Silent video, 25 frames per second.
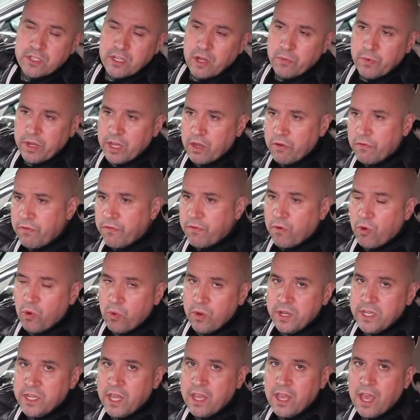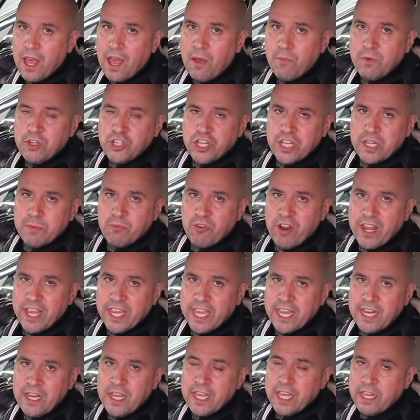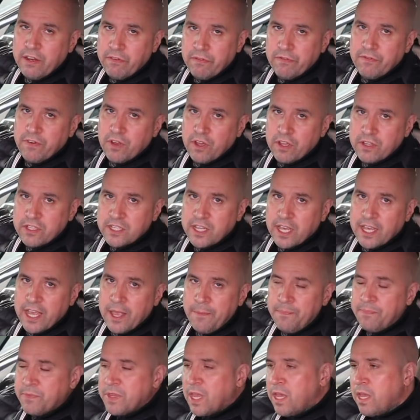So we go forward and we check the braking in first gear.